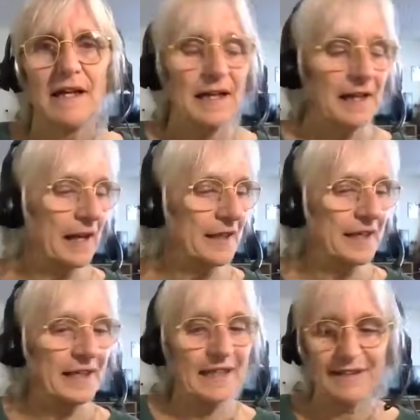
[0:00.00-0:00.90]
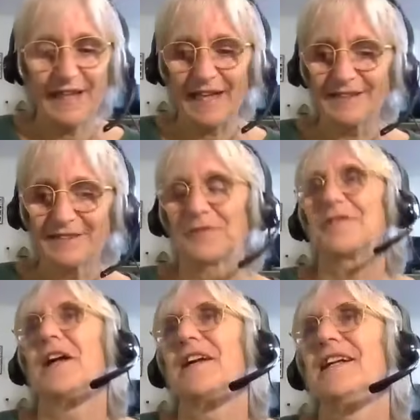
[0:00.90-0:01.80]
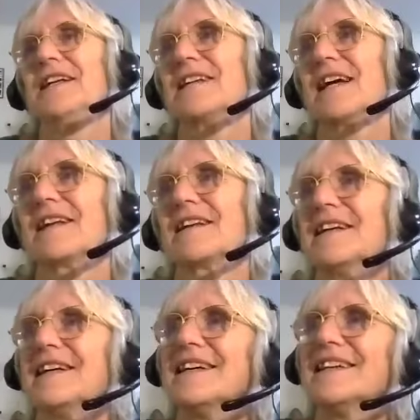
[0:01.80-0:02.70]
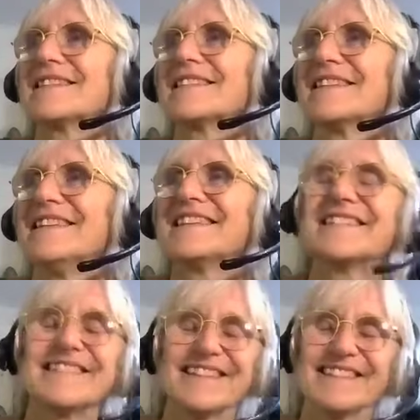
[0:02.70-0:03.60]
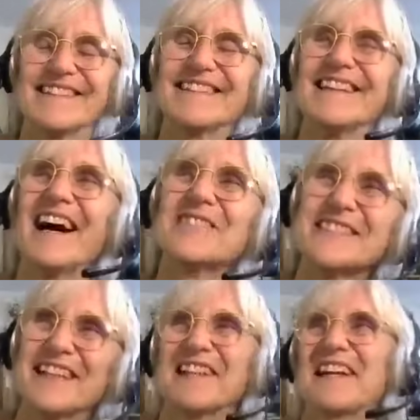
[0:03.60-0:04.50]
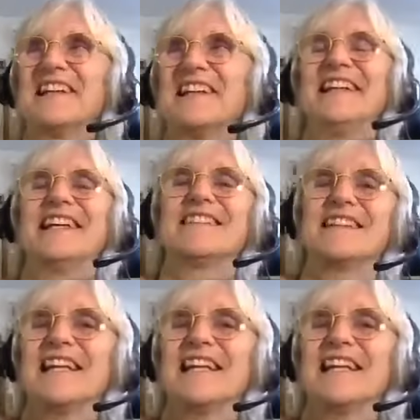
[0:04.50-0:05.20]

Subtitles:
And underneath that, it's in this, no, it's not underneath.